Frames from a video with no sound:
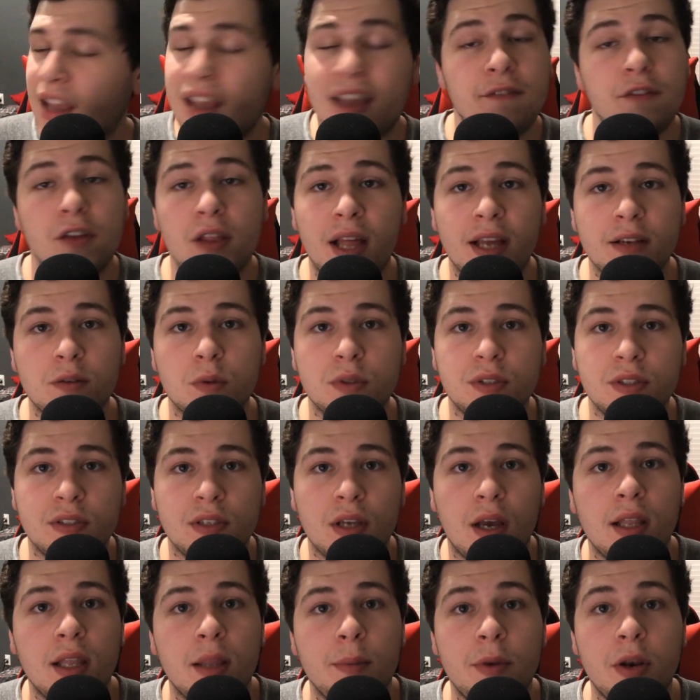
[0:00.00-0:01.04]
If you liked what you
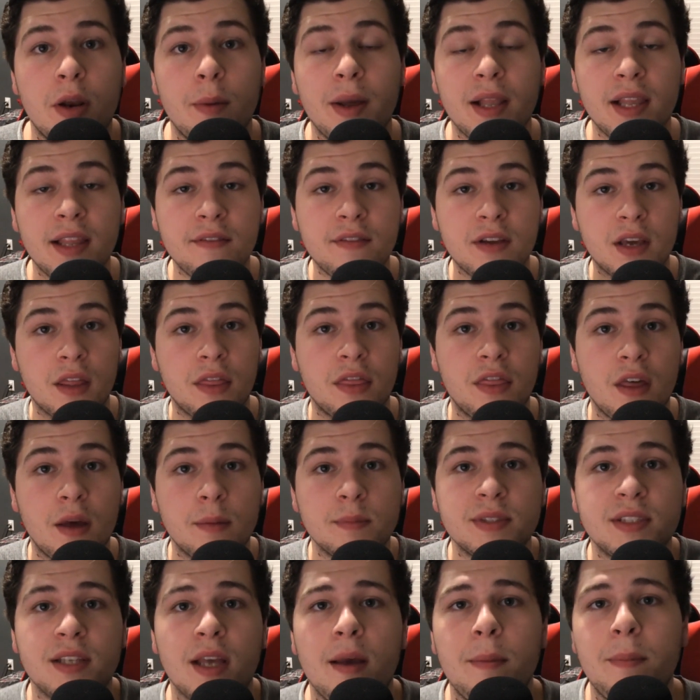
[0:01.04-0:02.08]
saw, let me know by leaving a
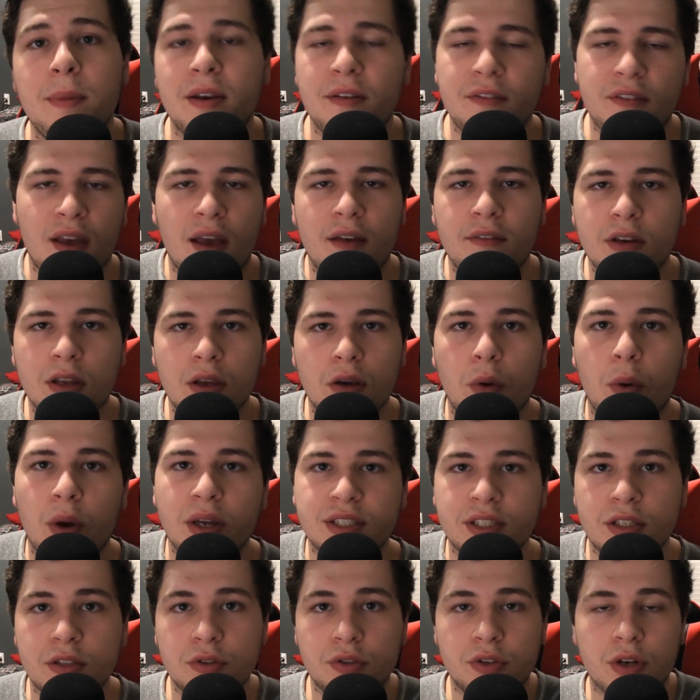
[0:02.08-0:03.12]
thumbs up. And if you have any
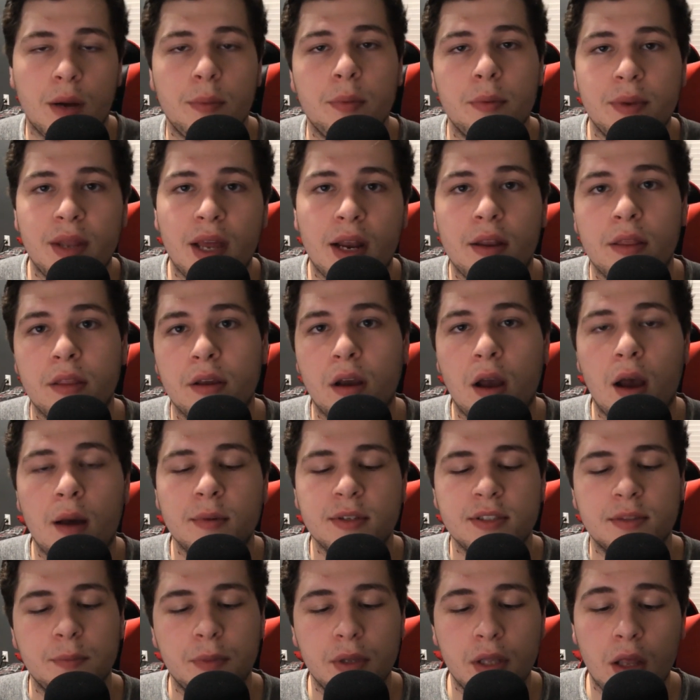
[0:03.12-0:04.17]
questions, drop them down in the
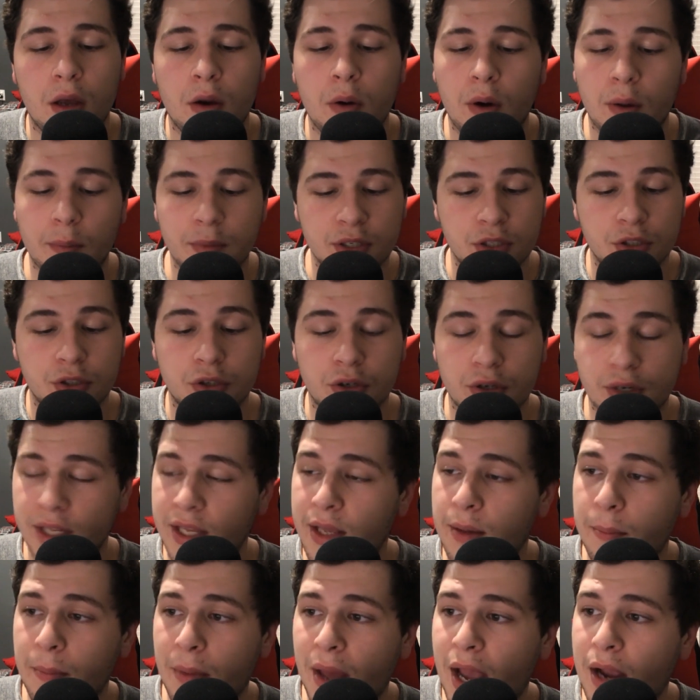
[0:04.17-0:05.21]
comments below. I'll be sure to
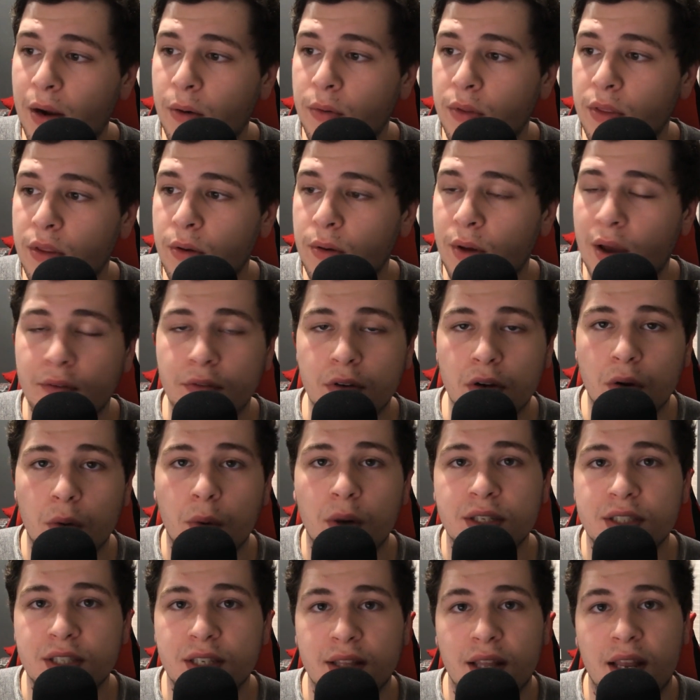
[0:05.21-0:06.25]
get back with you every
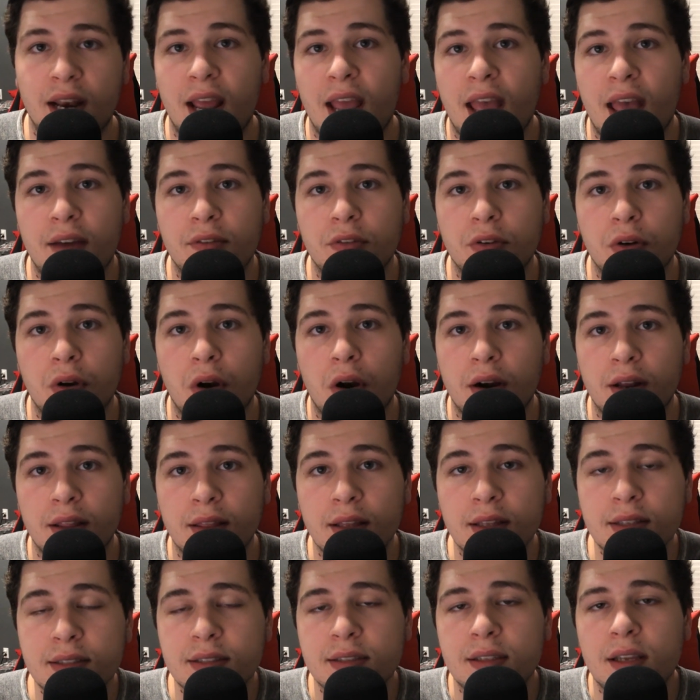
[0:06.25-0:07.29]
question that I have regarding
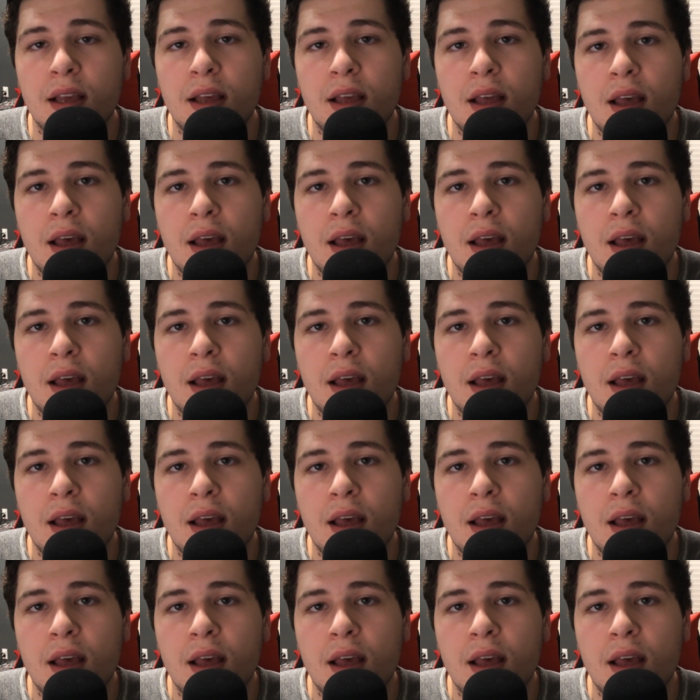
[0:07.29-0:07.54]
this.